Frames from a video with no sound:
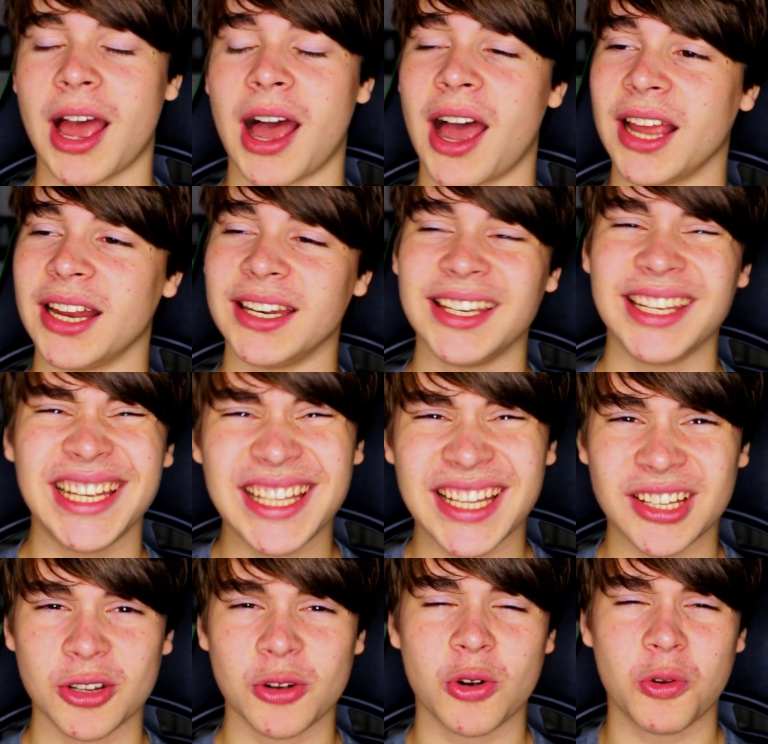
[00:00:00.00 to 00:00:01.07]
I
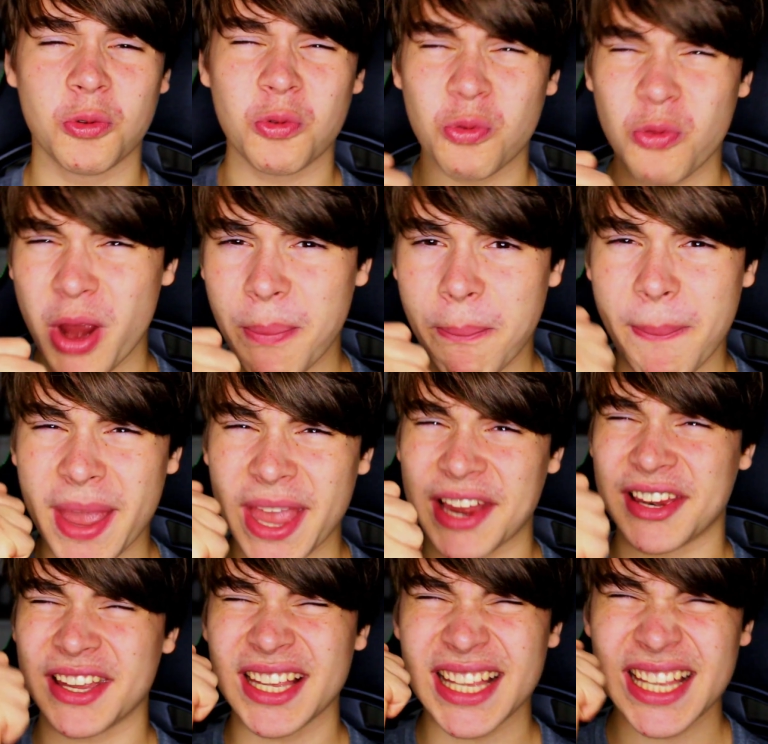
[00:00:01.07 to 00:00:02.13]
needed to grip
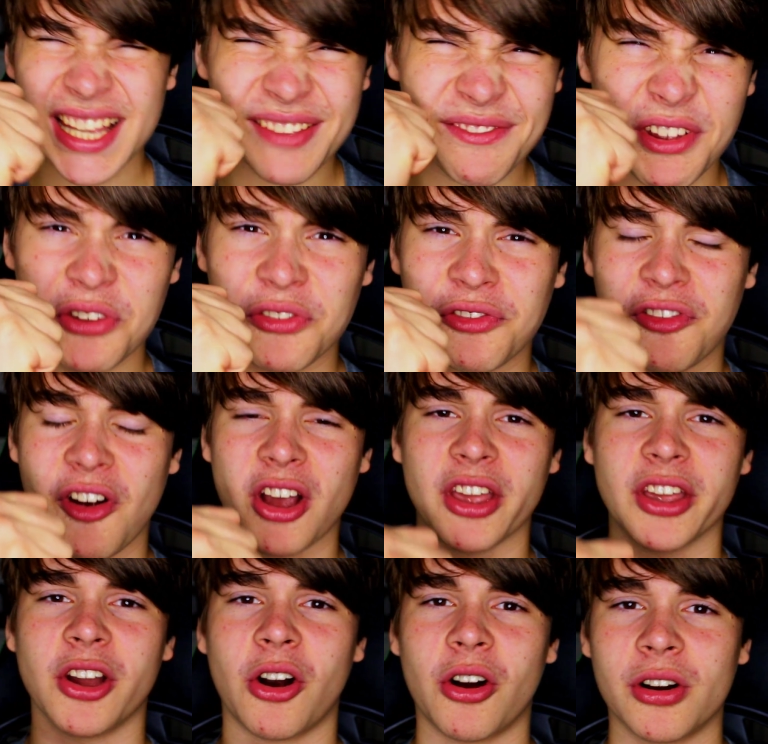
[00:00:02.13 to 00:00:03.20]
it even
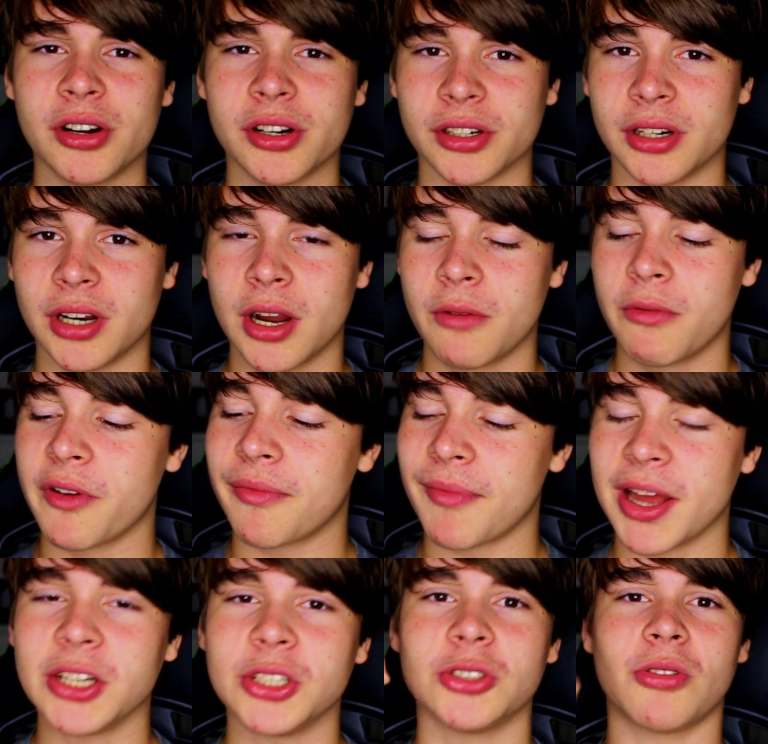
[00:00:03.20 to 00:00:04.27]
fucking harder with
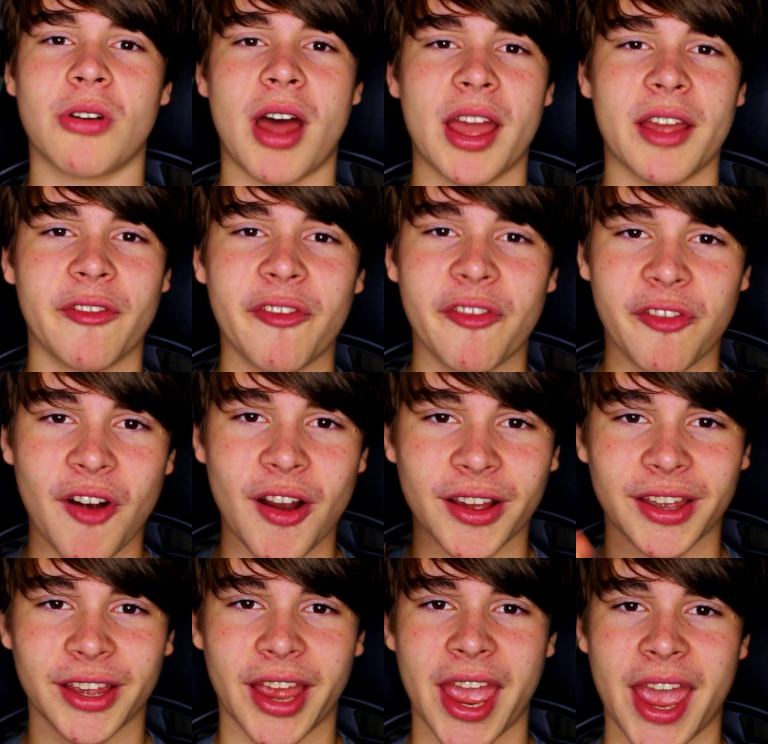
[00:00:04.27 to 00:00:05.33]
my dry
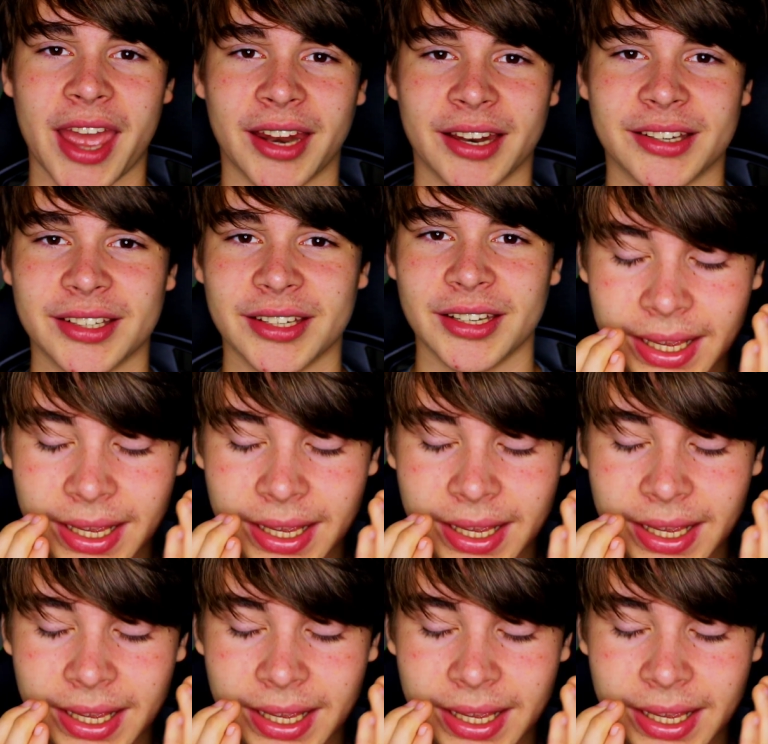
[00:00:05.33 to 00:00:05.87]
fucking hand.